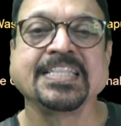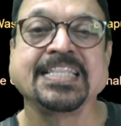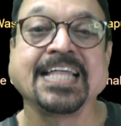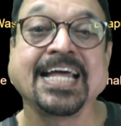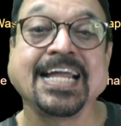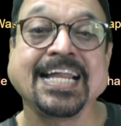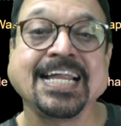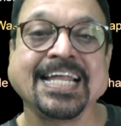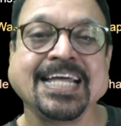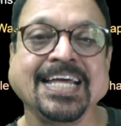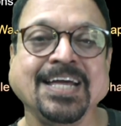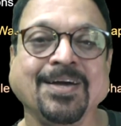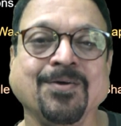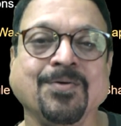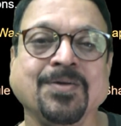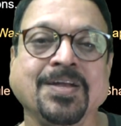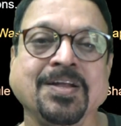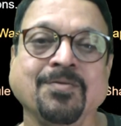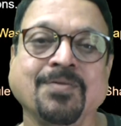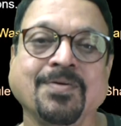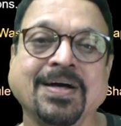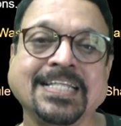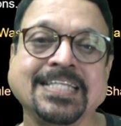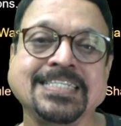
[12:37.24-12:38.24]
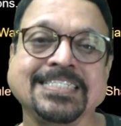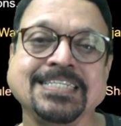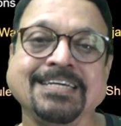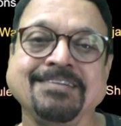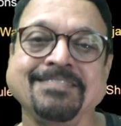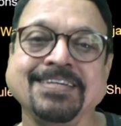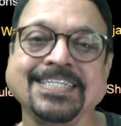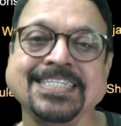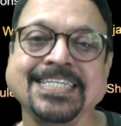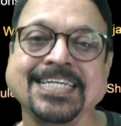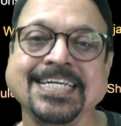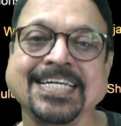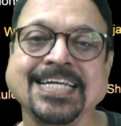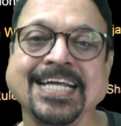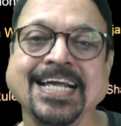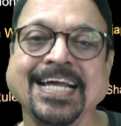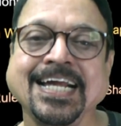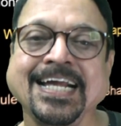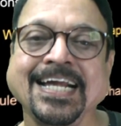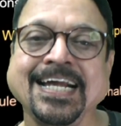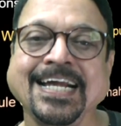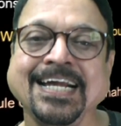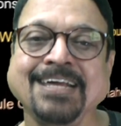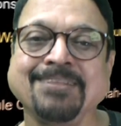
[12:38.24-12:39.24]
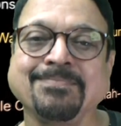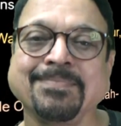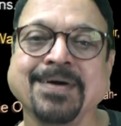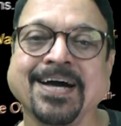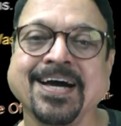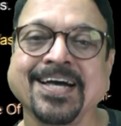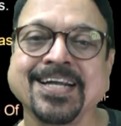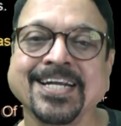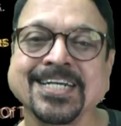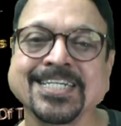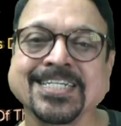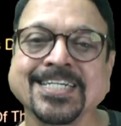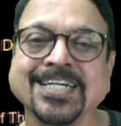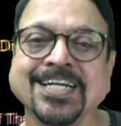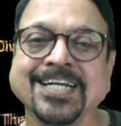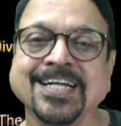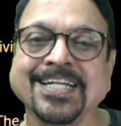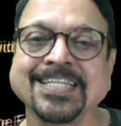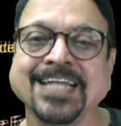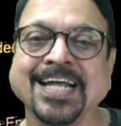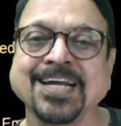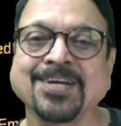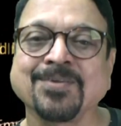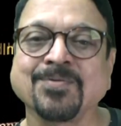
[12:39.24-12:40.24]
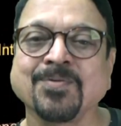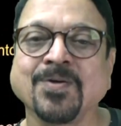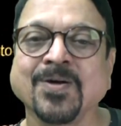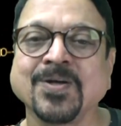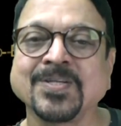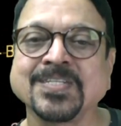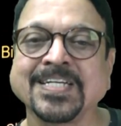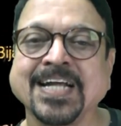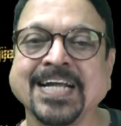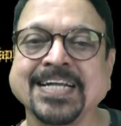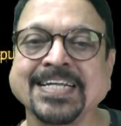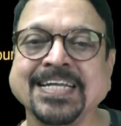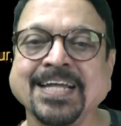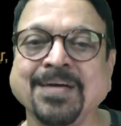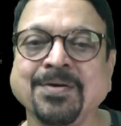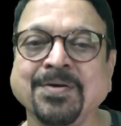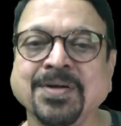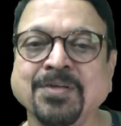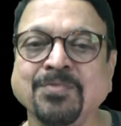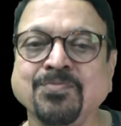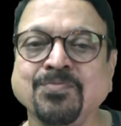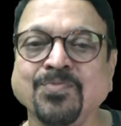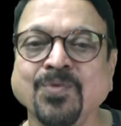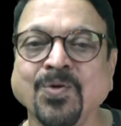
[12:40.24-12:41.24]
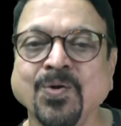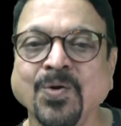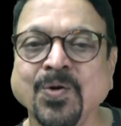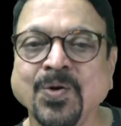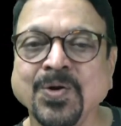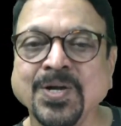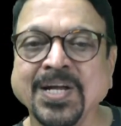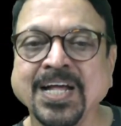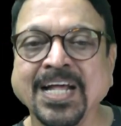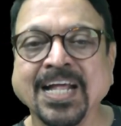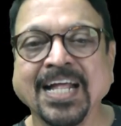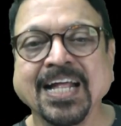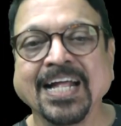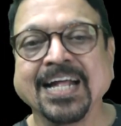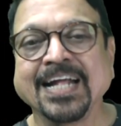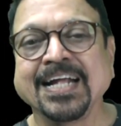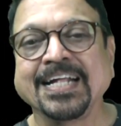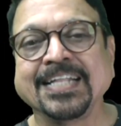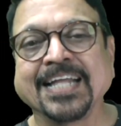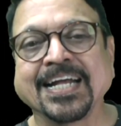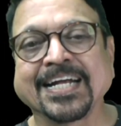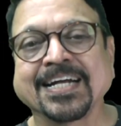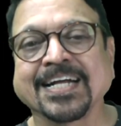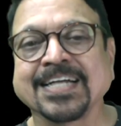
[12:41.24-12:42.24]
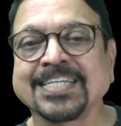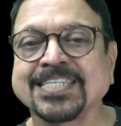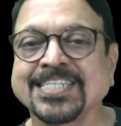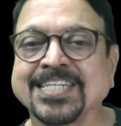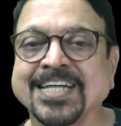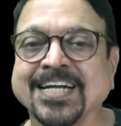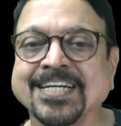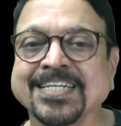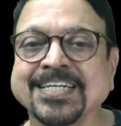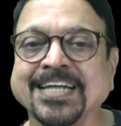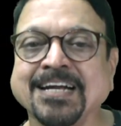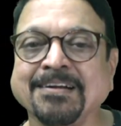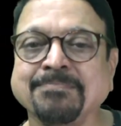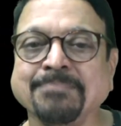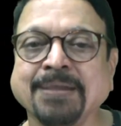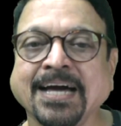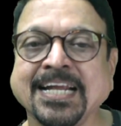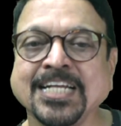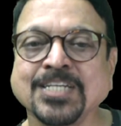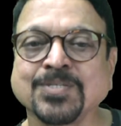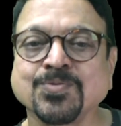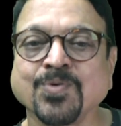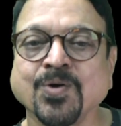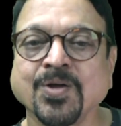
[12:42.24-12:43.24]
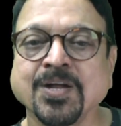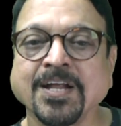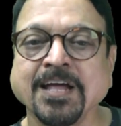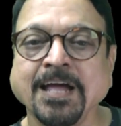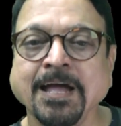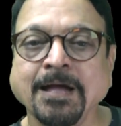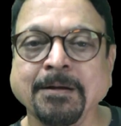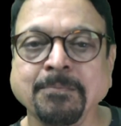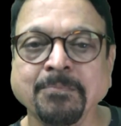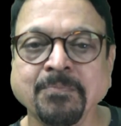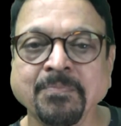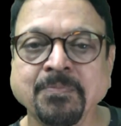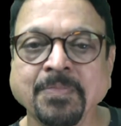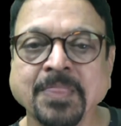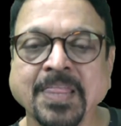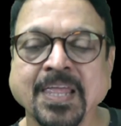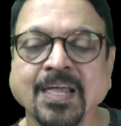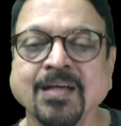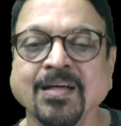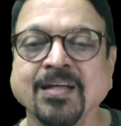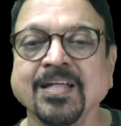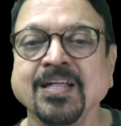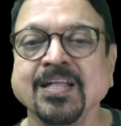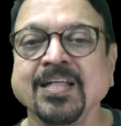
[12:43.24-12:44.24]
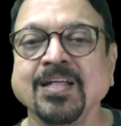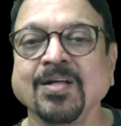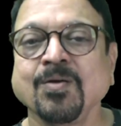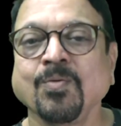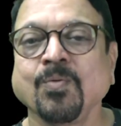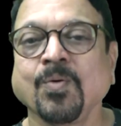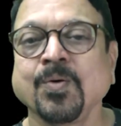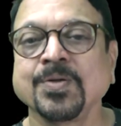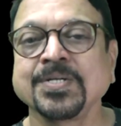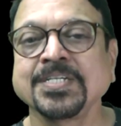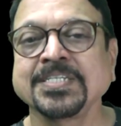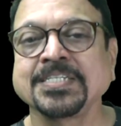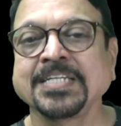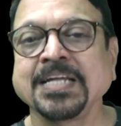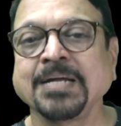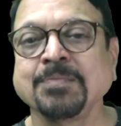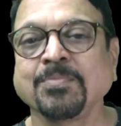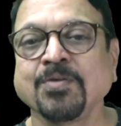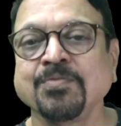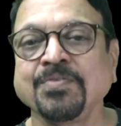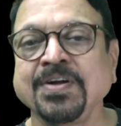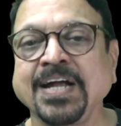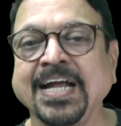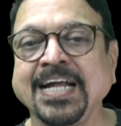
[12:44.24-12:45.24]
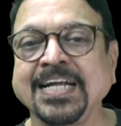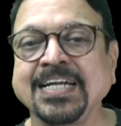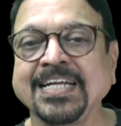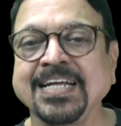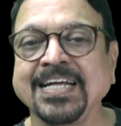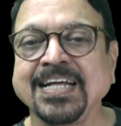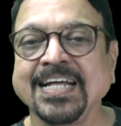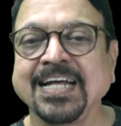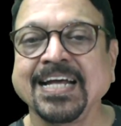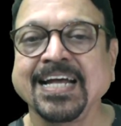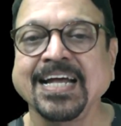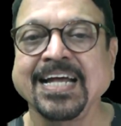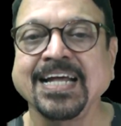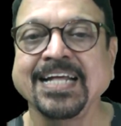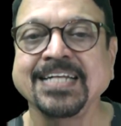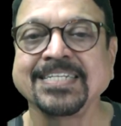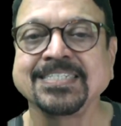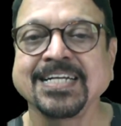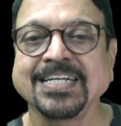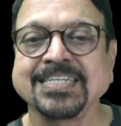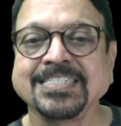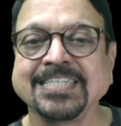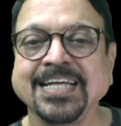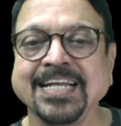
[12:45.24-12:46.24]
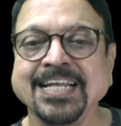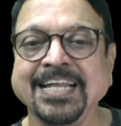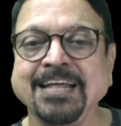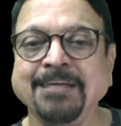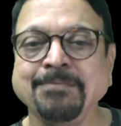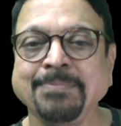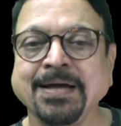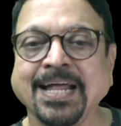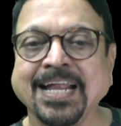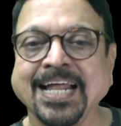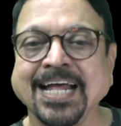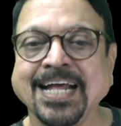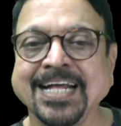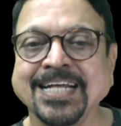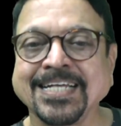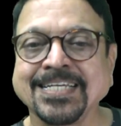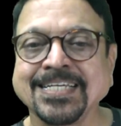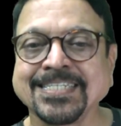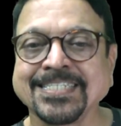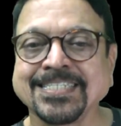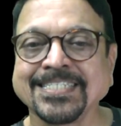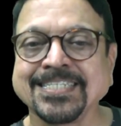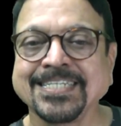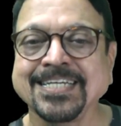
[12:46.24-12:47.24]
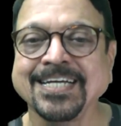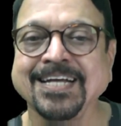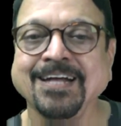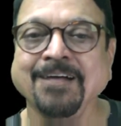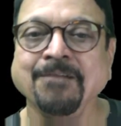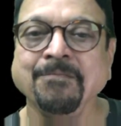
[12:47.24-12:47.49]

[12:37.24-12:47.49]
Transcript: Delhi. Only once he visited Maharashtra, that was at Devagiri Fort. They constructed palace for him. What is name of it? It's a Chini Palace.